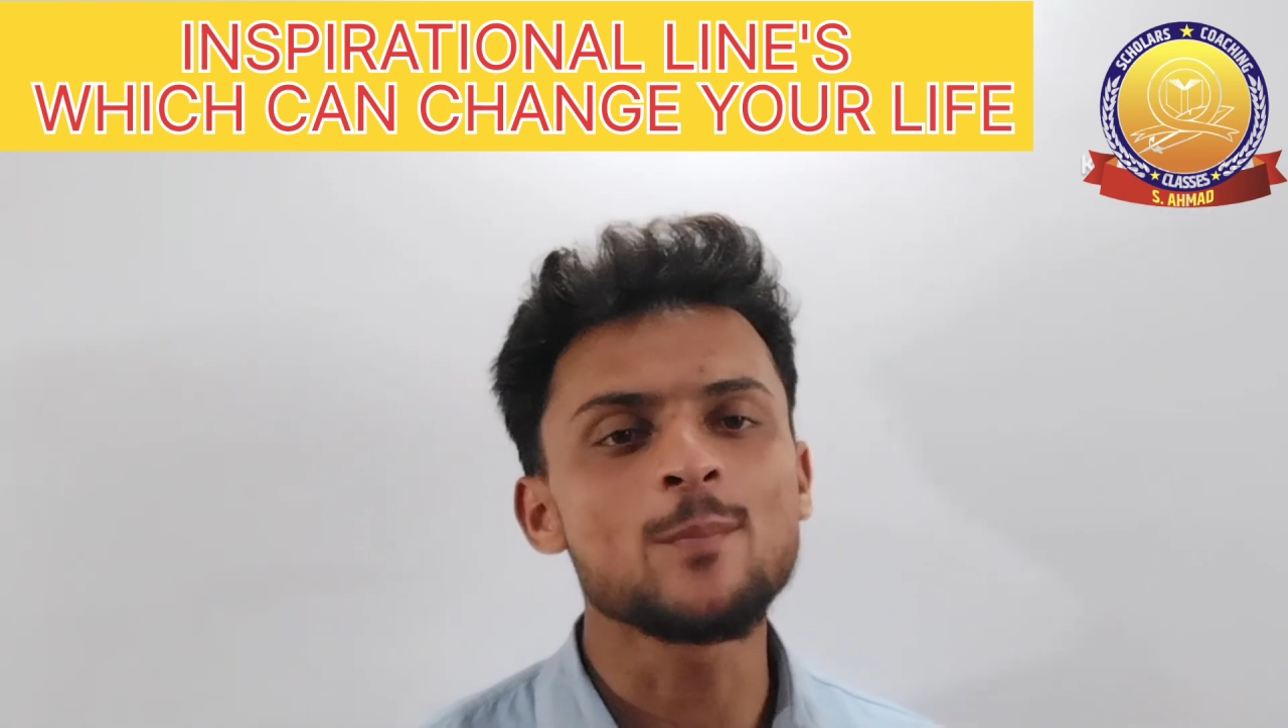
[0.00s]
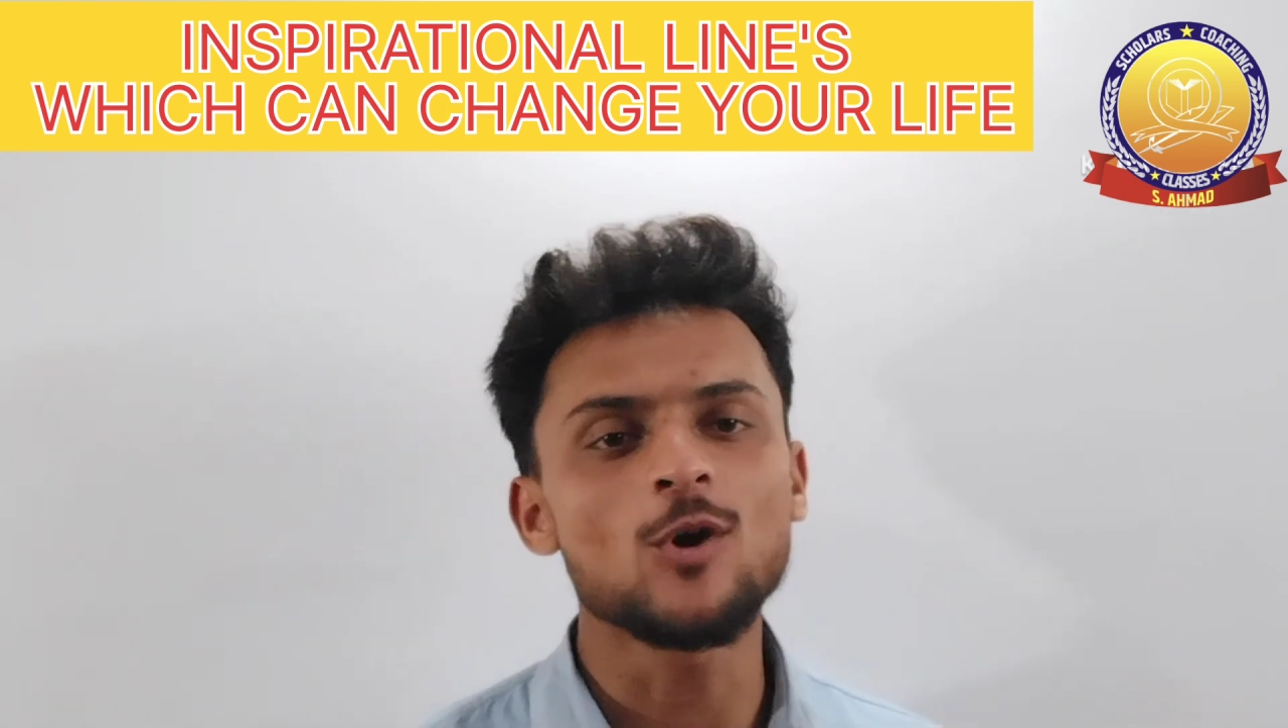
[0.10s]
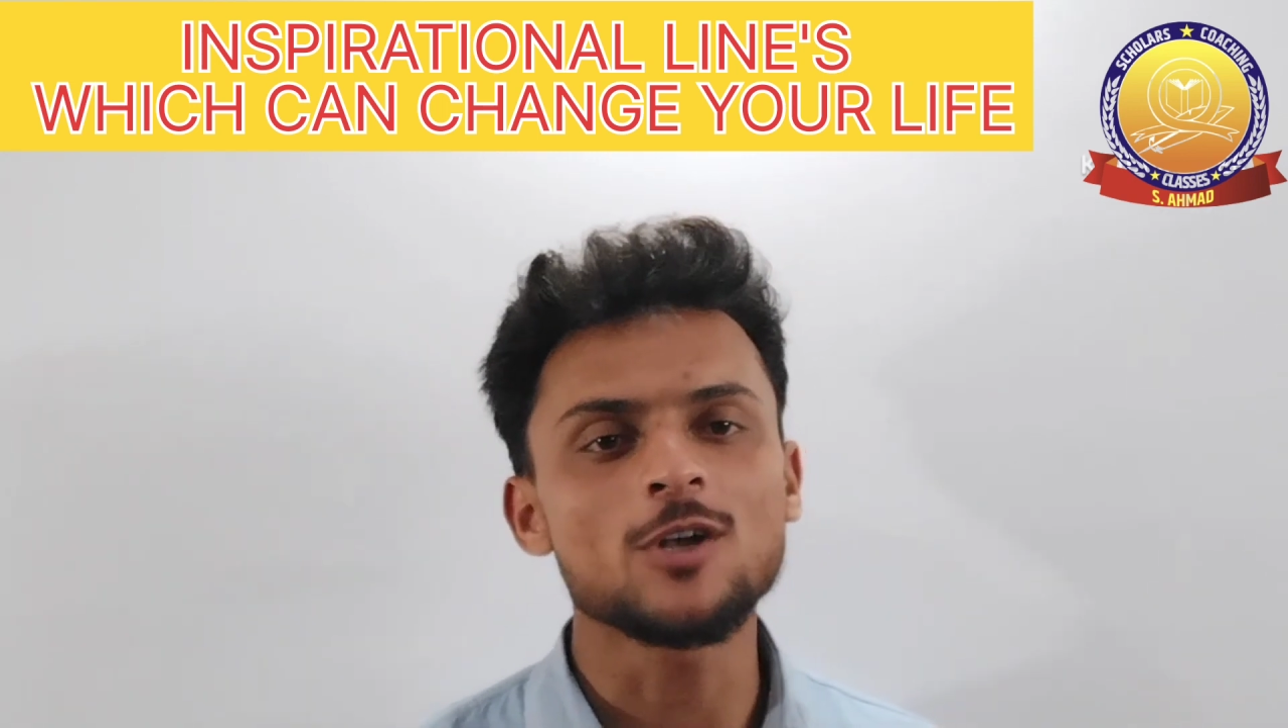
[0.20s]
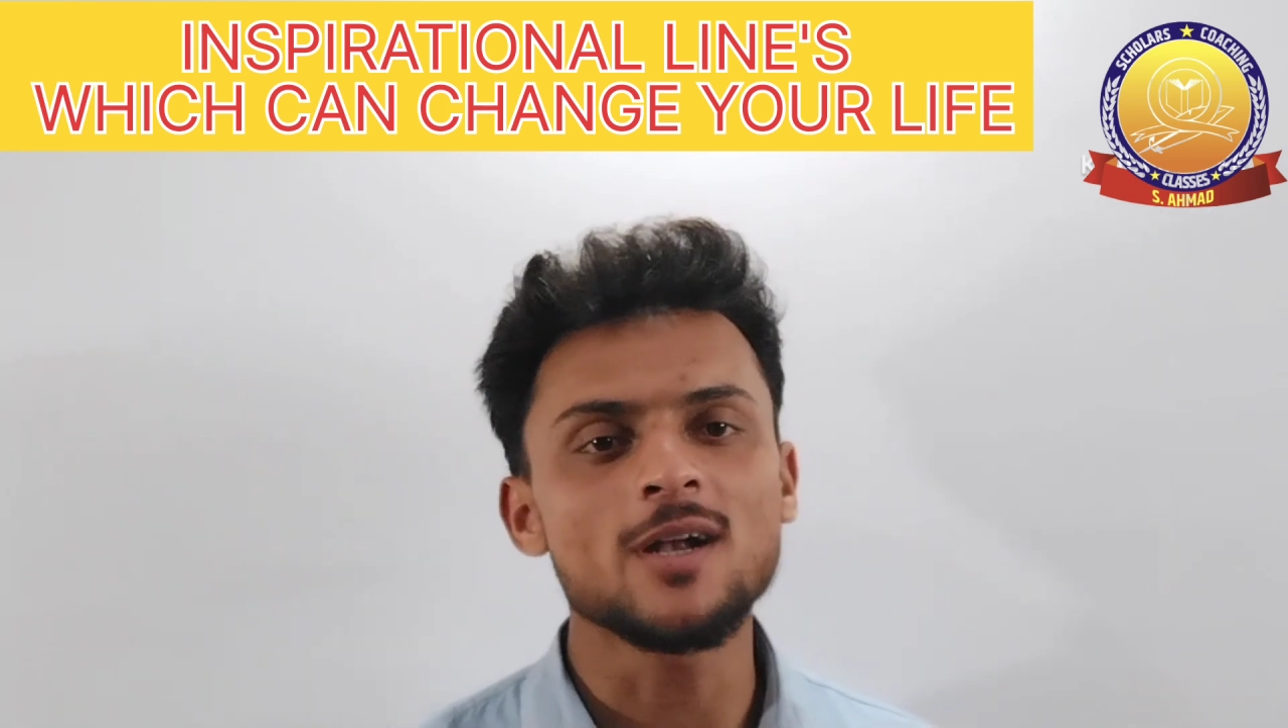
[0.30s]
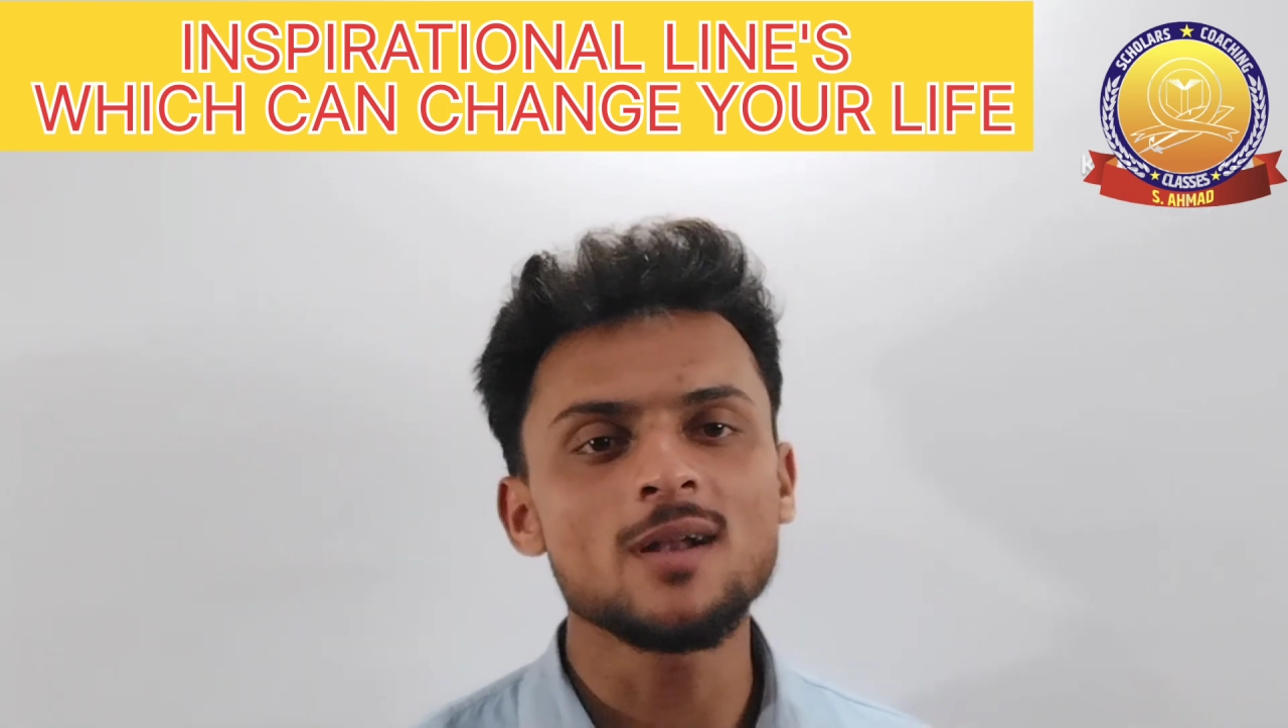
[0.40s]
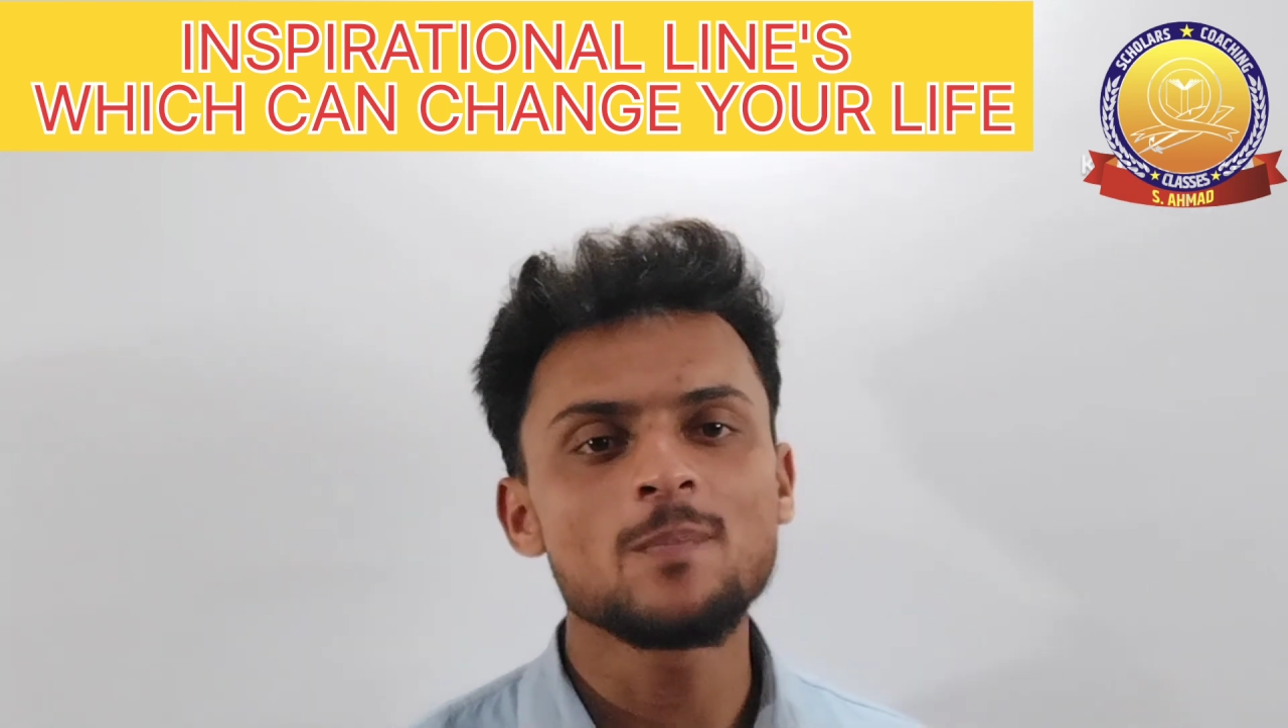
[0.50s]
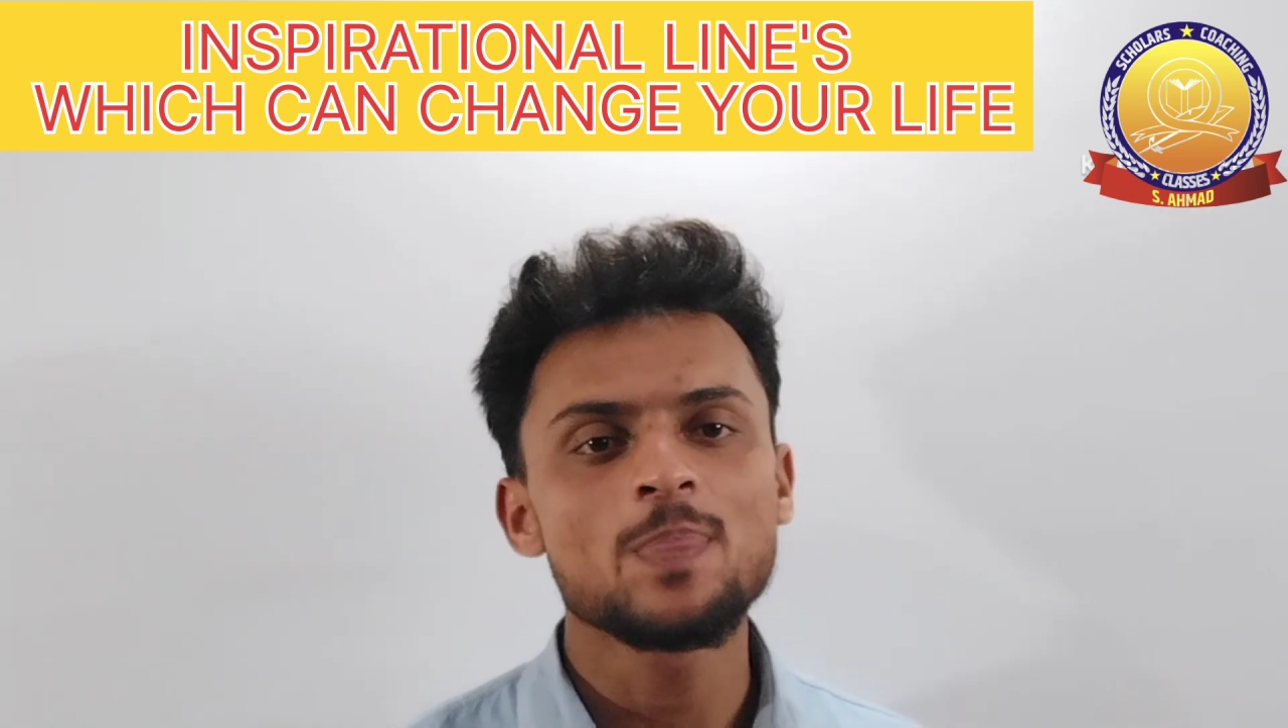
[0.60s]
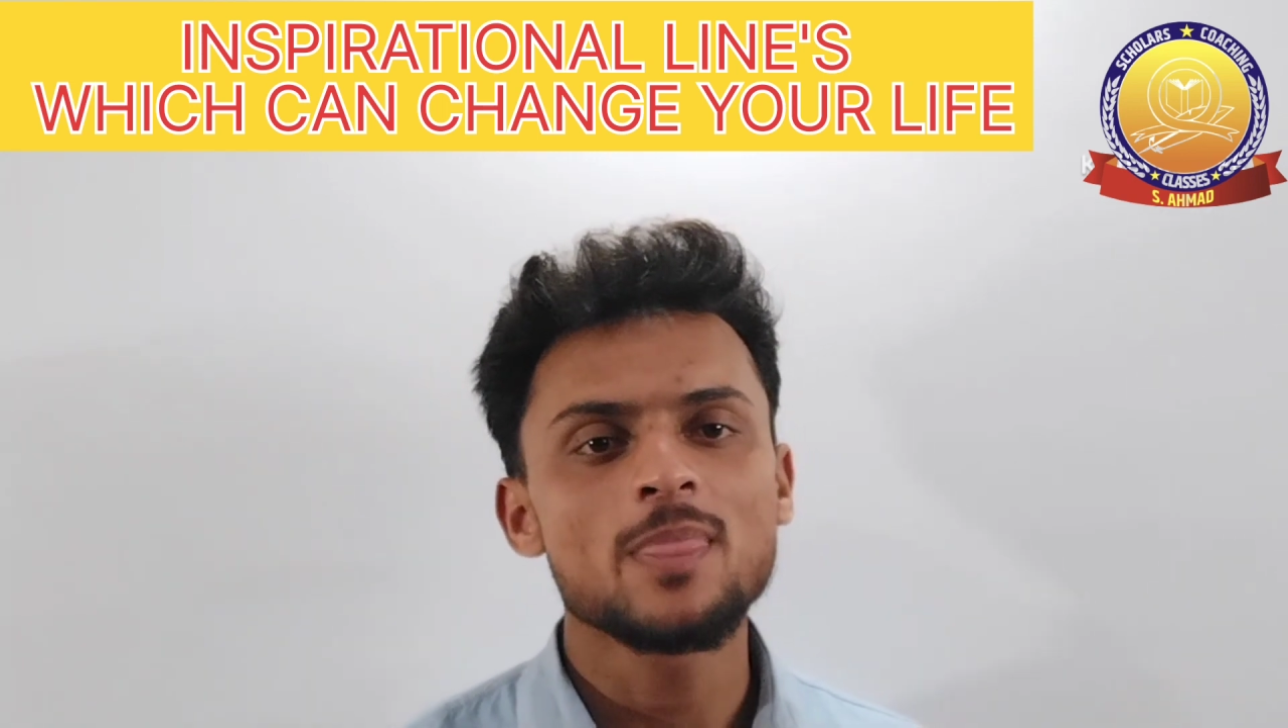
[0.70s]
important